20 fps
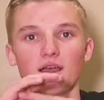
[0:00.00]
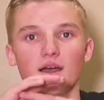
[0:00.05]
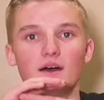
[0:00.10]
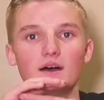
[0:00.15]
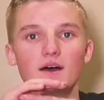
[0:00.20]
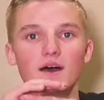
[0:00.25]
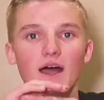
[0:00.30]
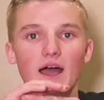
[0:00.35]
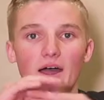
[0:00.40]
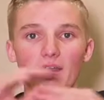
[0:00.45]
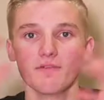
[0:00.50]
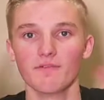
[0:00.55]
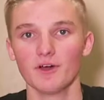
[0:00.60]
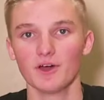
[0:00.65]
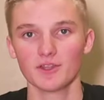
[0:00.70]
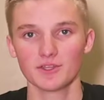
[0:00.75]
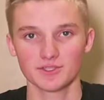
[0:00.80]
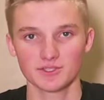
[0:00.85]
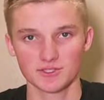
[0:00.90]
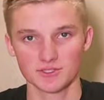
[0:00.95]
out of
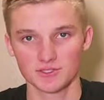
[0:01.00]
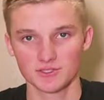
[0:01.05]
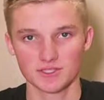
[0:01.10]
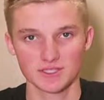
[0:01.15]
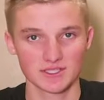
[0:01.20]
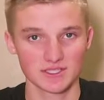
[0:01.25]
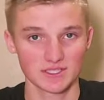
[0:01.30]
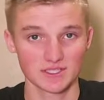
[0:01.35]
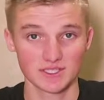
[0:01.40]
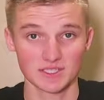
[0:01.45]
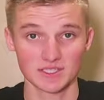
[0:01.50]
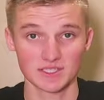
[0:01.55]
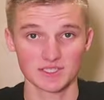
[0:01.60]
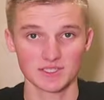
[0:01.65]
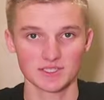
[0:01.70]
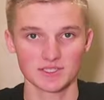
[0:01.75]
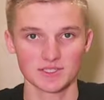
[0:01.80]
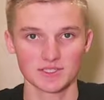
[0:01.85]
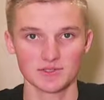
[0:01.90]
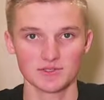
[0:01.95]
all the shoes, this is just
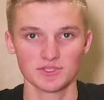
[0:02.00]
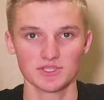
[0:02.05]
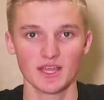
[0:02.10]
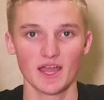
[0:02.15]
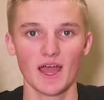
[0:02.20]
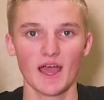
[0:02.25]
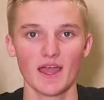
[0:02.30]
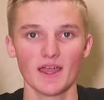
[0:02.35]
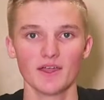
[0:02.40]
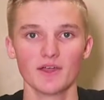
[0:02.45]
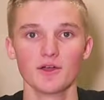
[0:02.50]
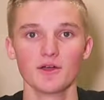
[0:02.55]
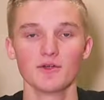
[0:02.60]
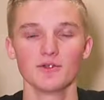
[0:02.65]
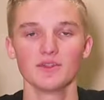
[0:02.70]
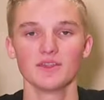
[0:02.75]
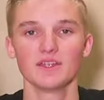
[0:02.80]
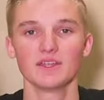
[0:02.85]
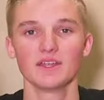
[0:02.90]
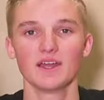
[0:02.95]
the shoes that I
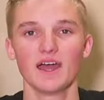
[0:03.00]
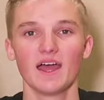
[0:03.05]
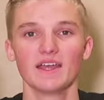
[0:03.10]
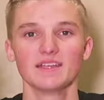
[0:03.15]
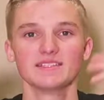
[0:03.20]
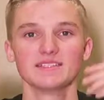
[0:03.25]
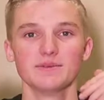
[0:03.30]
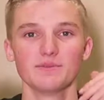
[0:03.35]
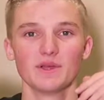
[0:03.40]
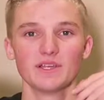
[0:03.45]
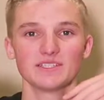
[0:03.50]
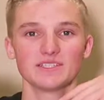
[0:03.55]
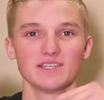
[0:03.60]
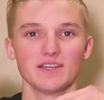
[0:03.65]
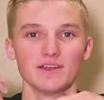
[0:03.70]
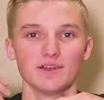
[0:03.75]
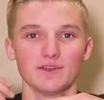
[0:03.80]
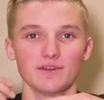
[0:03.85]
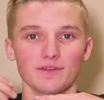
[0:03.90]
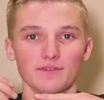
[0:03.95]
own, that I see
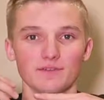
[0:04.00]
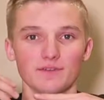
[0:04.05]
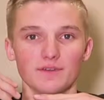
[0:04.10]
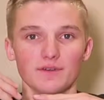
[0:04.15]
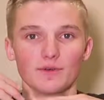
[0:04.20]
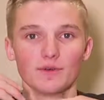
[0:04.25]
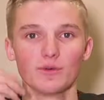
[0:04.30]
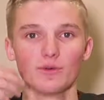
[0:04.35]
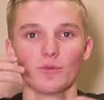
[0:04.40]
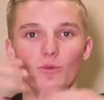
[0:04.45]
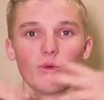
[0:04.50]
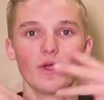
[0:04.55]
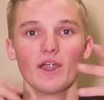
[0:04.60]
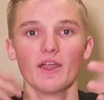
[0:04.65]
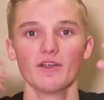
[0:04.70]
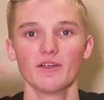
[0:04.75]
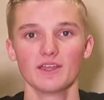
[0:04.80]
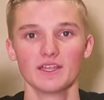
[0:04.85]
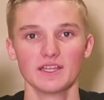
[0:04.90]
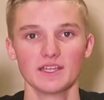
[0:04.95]
myself
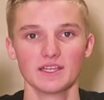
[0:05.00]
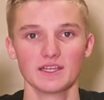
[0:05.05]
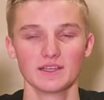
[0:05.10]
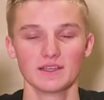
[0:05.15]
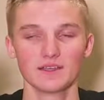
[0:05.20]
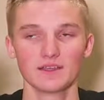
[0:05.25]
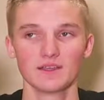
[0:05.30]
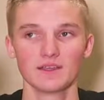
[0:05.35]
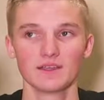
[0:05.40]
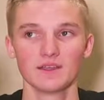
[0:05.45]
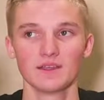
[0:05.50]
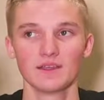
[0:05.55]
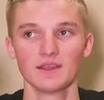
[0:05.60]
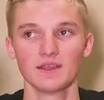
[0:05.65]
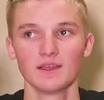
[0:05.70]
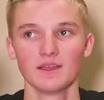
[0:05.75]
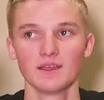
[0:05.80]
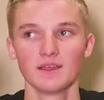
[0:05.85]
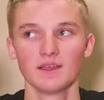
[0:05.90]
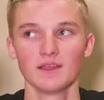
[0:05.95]
wearing
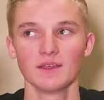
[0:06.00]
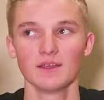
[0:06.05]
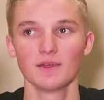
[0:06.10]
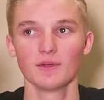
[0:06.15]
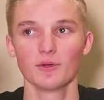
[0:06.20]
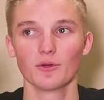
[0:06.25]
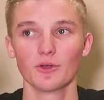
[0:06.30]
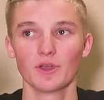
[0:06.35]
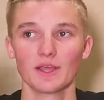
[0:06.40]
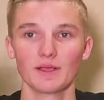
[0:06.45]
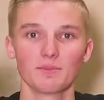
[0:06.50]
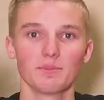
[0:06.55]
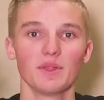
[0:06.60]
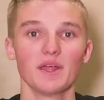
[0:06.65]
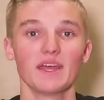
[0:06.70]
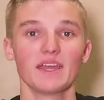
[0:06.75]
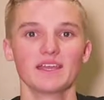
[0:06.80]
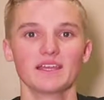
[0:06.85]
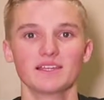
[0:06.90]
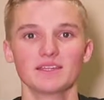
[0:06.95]
or like
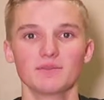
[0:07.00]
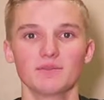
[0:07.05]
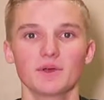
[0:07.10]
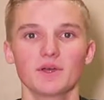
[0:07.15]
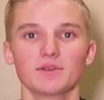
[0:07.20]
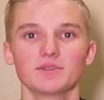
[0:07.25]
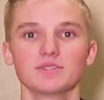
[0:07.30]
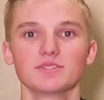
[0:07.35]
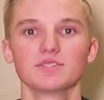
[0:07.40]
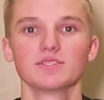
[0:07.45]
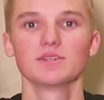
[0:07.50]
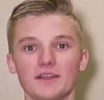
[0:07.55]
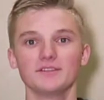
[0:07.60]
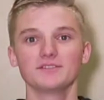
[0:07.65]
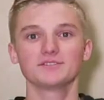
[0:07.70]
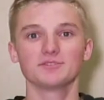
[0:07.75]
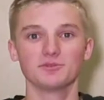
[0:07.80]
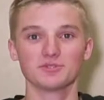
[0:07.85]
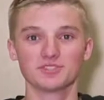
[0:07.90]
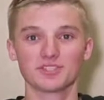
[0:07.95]
playing in the most. Okay,
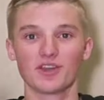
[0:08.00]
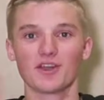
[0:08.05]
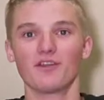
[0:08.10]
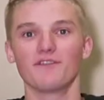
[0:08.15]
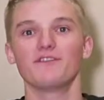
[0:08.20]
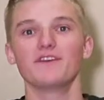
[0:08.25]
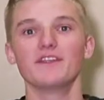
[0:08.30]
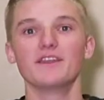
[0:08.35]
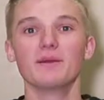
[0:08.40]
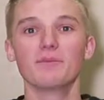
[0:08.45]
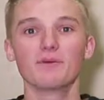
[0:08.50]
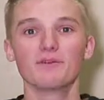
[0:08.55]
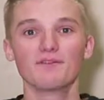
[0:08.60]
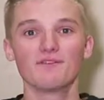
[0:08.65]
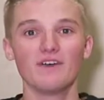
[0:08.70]
so we'll start off at number